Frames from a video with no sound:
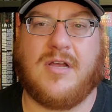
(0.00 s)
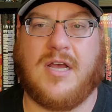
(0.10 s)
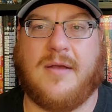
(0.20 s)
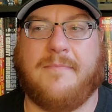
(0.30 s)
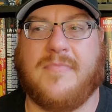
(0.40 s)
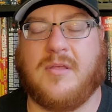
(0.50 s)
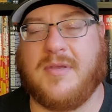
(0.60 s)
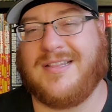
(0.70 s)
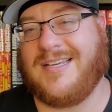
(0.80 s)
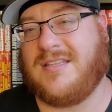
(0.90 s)
There'll be
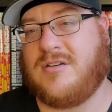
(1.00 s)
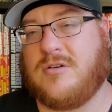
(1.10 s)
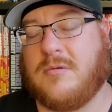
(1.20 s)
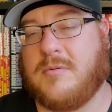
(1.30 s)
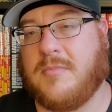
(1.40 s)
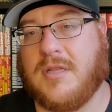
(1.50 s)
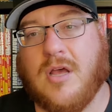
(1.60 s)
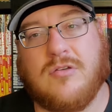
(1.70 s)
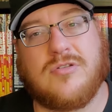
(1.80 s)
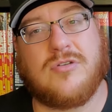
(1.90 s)
a link in the description
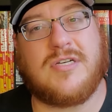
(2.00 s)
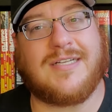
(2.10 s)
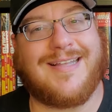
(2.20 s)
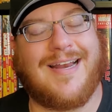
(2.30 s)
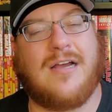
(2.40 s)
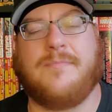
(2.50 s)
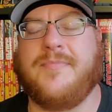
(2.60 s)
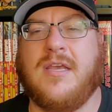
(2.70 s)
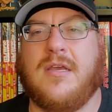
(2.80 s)
below, so check that out.